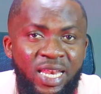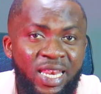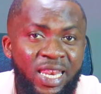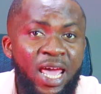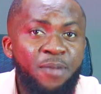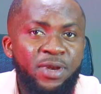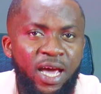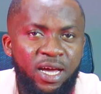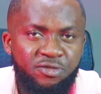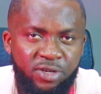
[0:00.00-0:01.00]
named
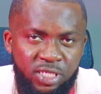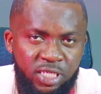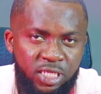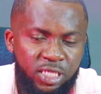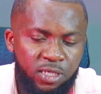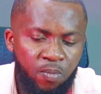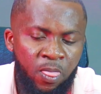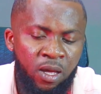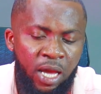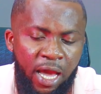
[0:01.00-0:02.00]
their transition team.
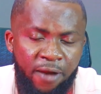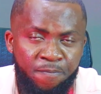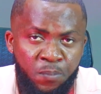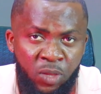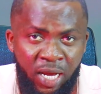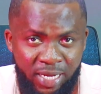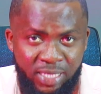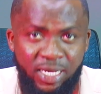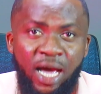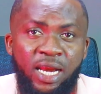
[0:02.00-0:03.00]
And
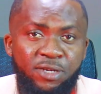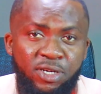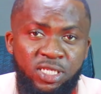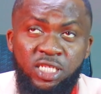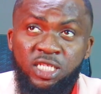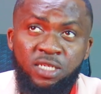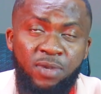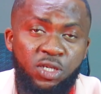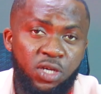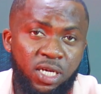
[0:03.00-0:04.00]
these are the transition team,
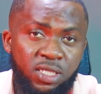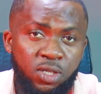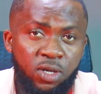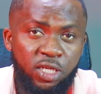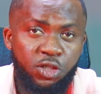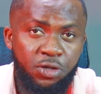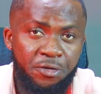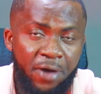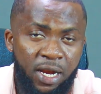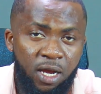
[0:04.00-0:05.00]
as you can see on the screen
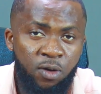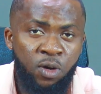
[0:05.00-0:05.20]
right now.